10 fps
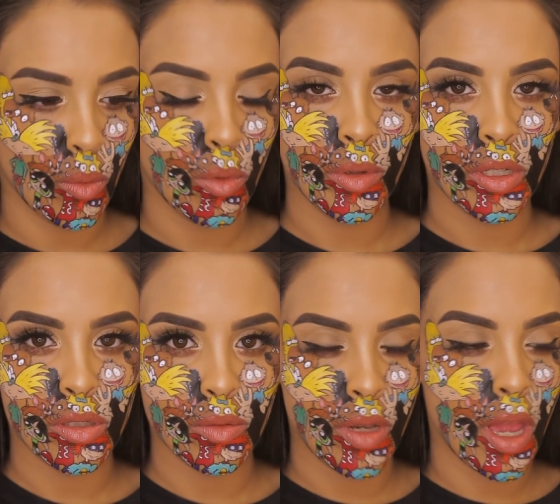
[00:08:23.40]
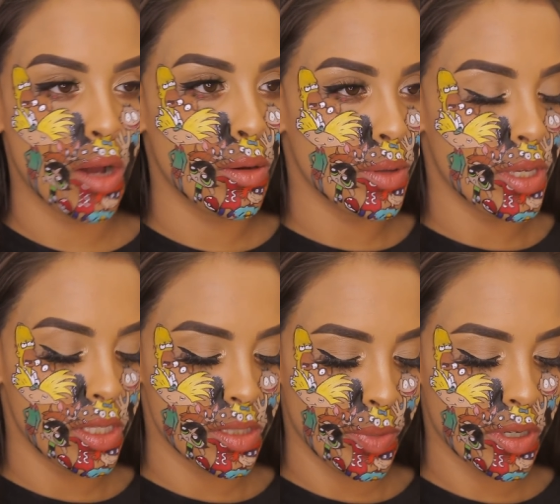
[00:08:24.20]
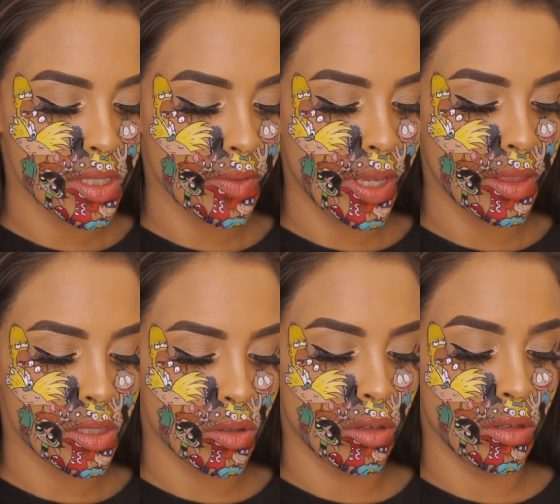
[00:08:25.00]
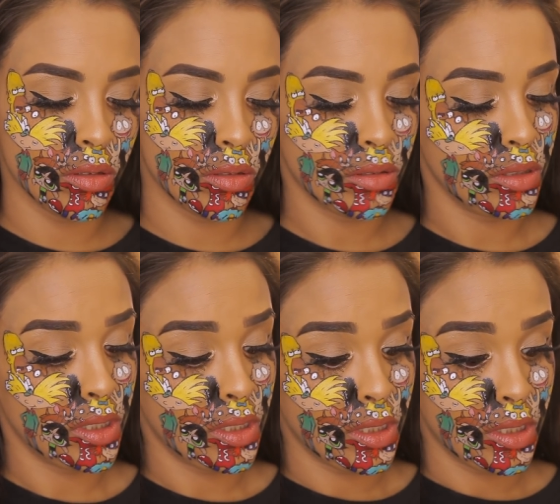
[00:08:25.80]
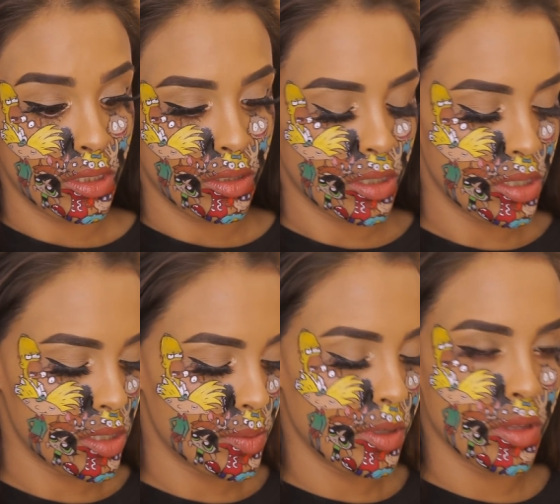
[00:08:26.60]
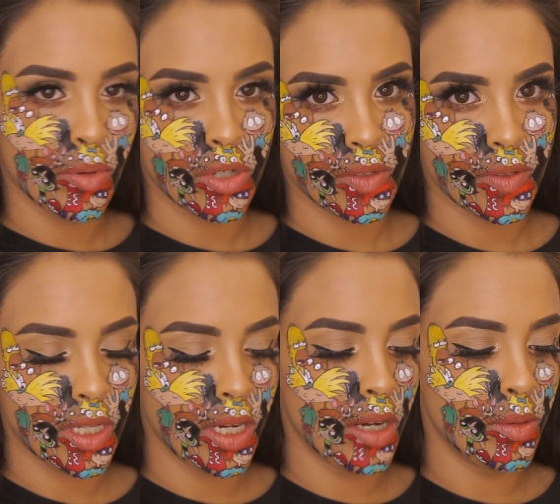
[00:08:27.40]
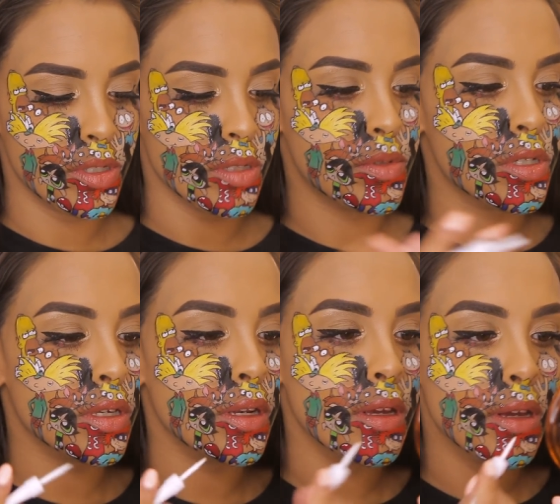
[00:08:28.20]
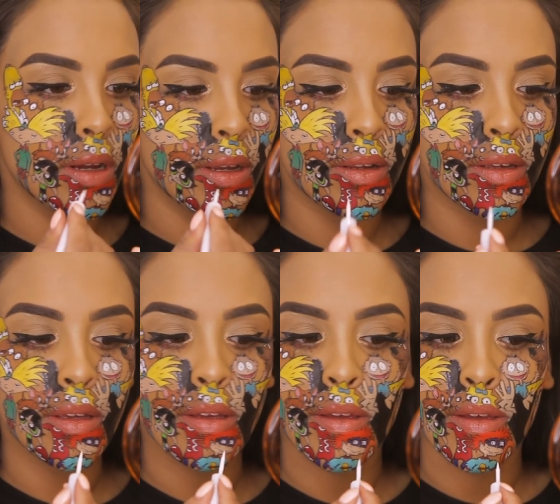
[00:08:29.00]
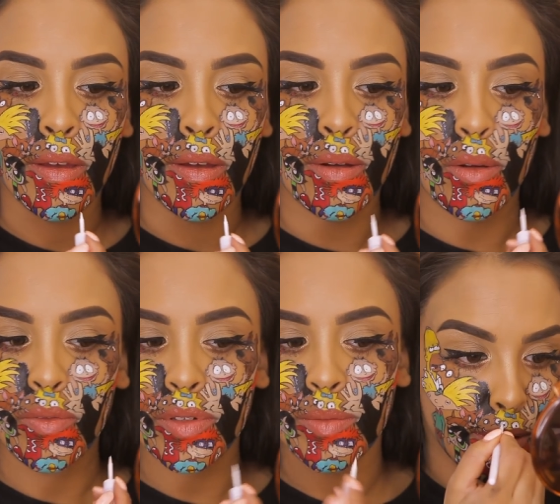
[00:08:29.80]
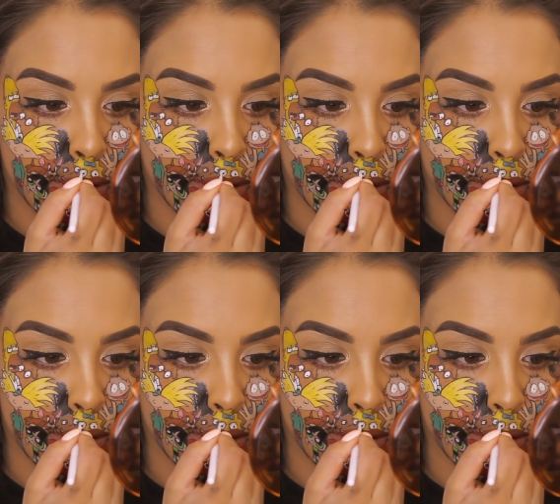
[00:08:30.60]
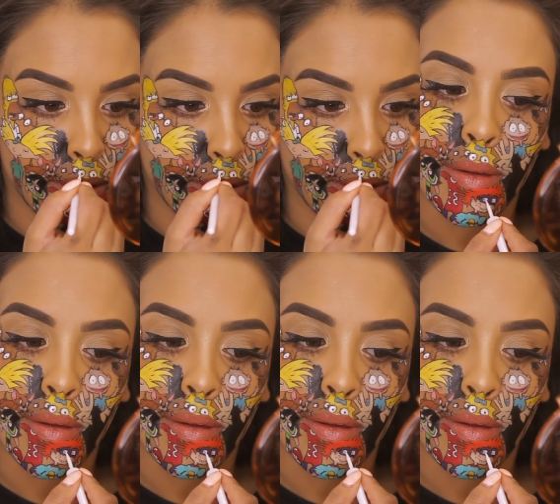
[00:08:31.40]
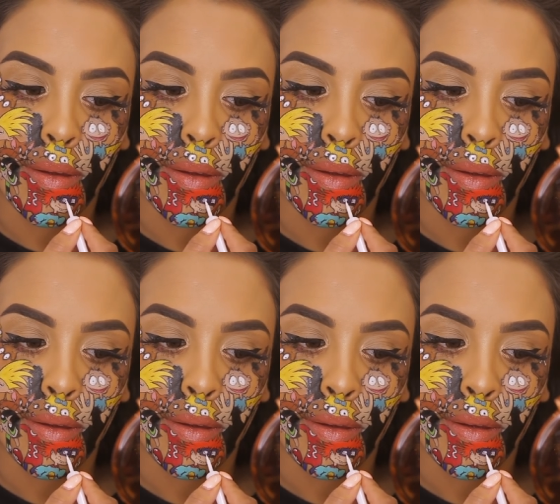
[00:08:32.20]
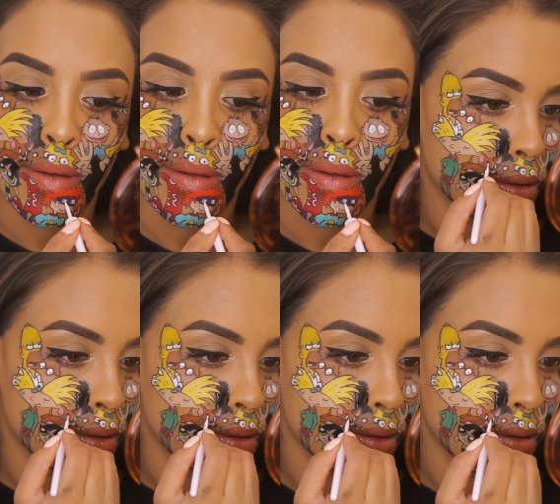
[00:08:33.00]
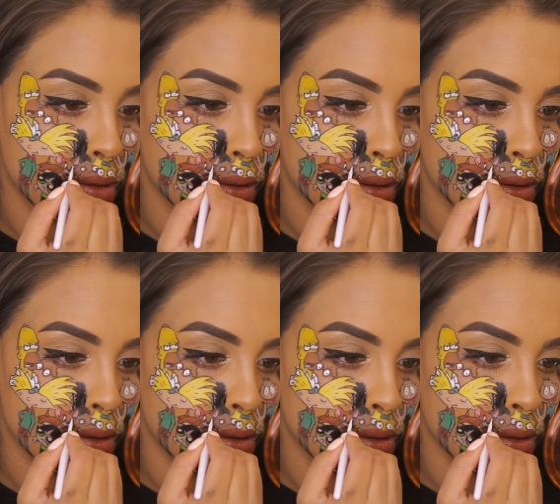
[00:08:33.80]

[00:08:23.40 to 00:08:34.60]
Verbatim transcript: What I'm going to do now is, because I've had this on, because this has been in the process for ten hours, I'm just going to kind of go over some areas like Chucky's glasses are cracked, just to kind of clean it up a bit.